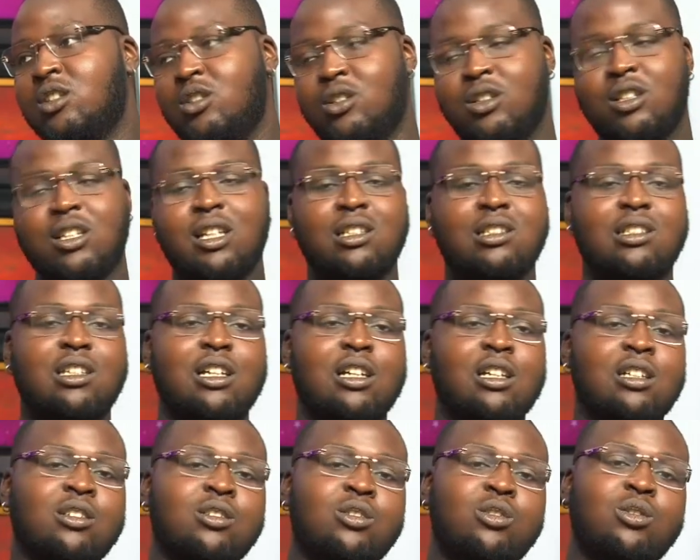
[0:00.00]
You
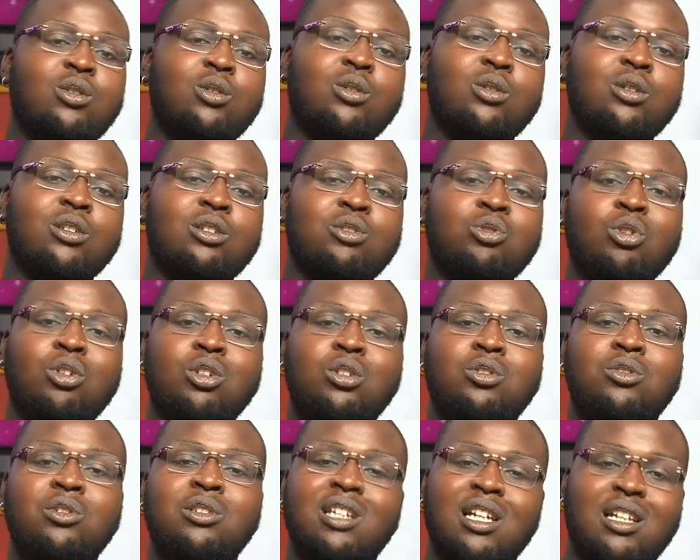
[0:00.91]
understand? So it's not
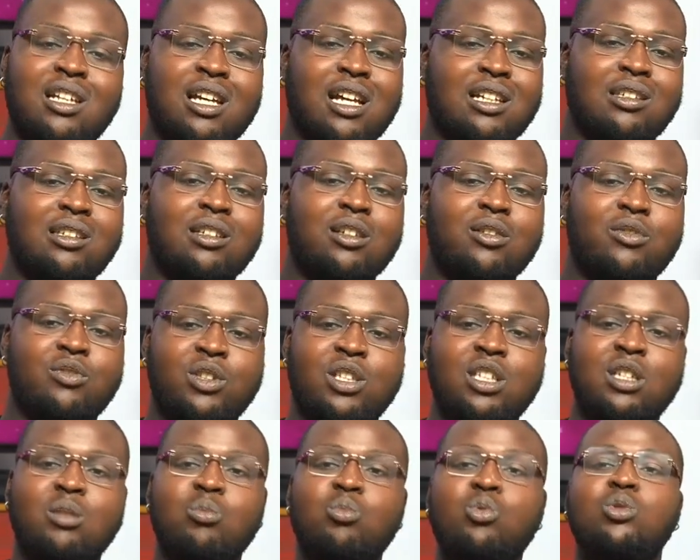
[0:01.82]
treated as if
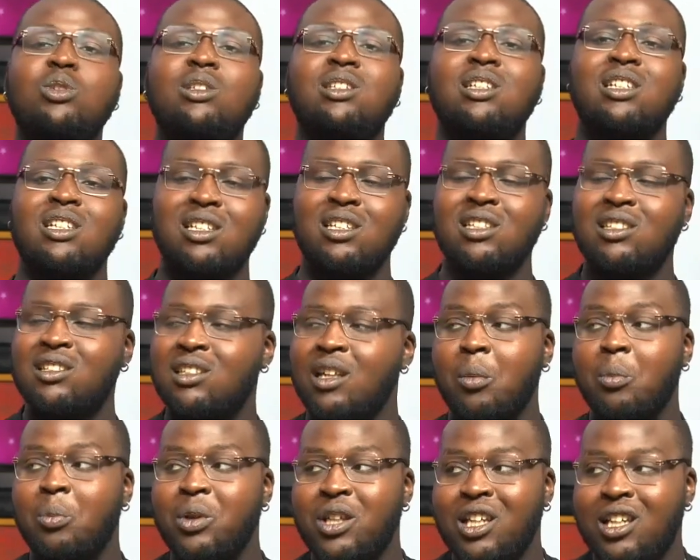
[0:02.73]
the music is
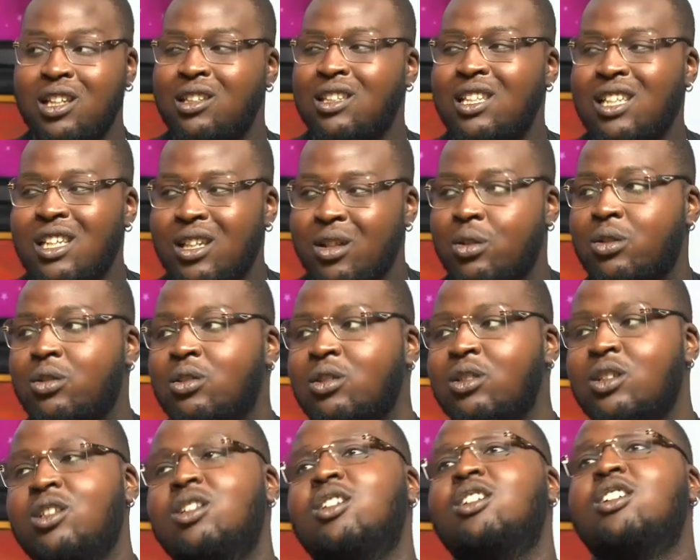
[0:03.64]
a big deal.
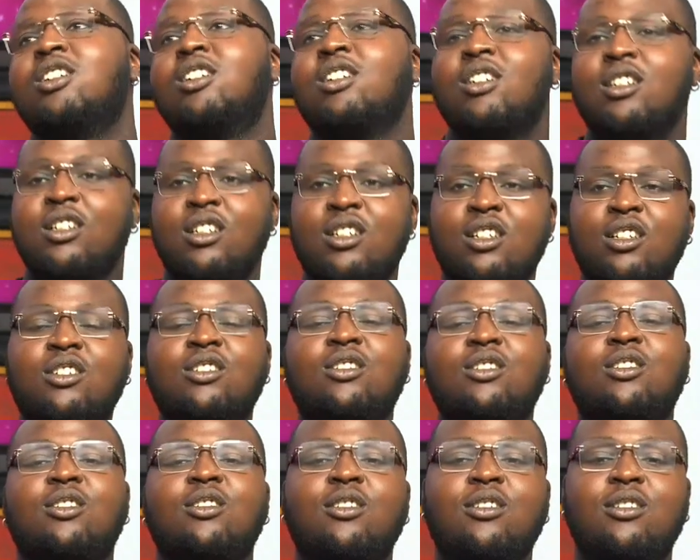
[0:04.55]

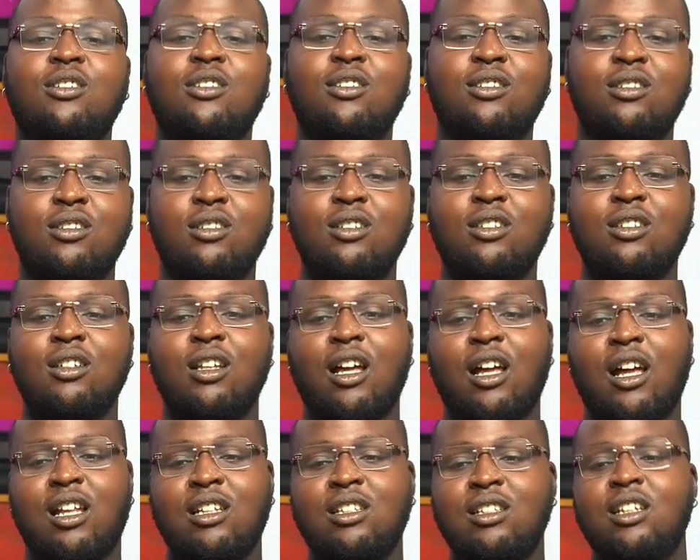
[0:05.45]
So
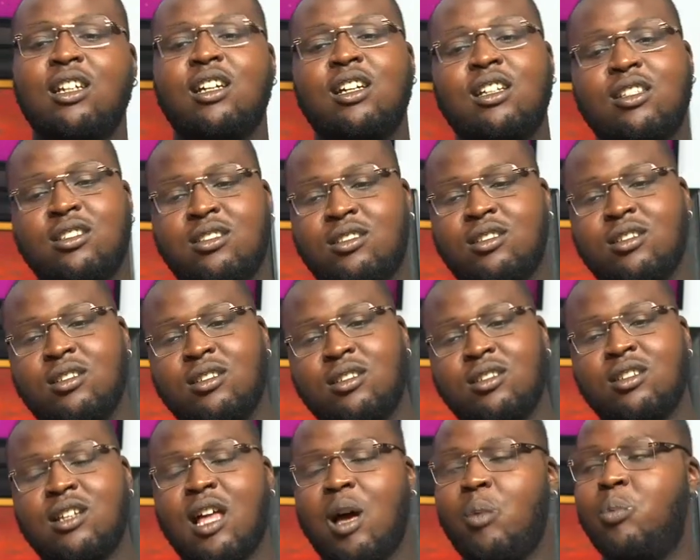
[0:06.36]
at the end,
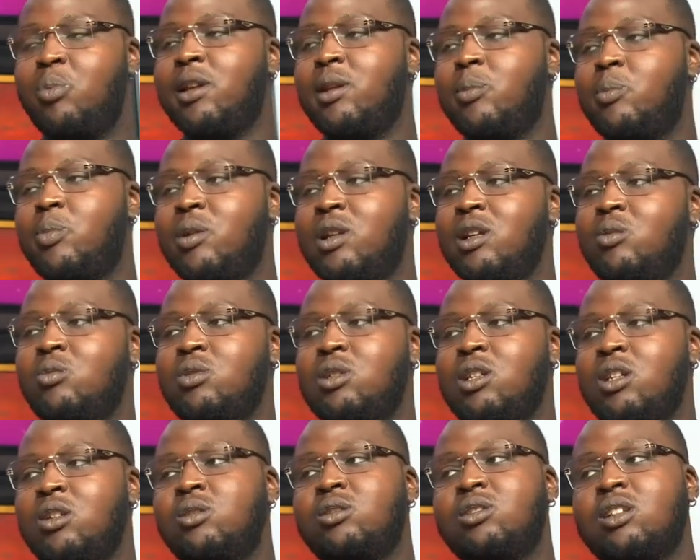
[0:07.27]
now play with the
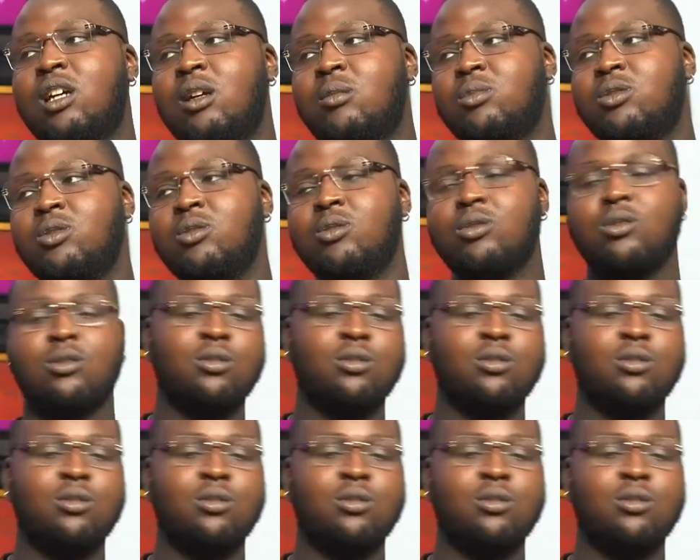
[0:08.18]
user and do.